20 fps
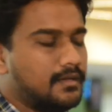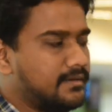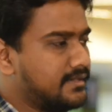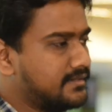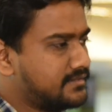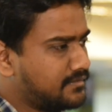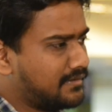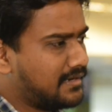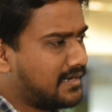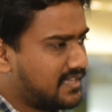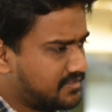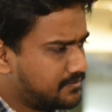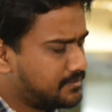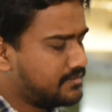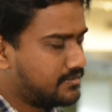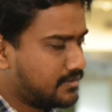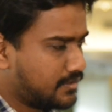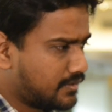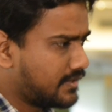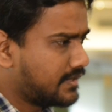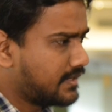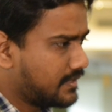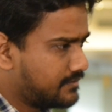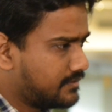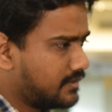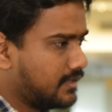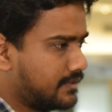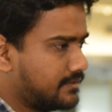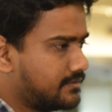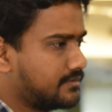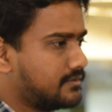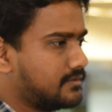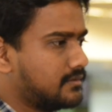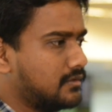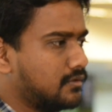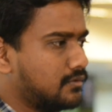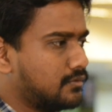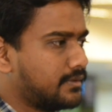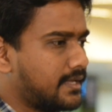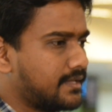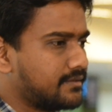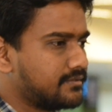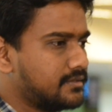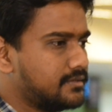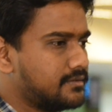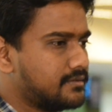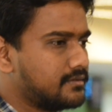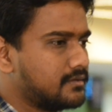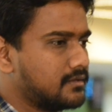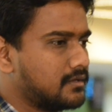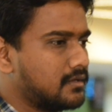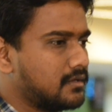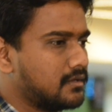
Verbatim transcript: DHFL has been securitizing its loan assets,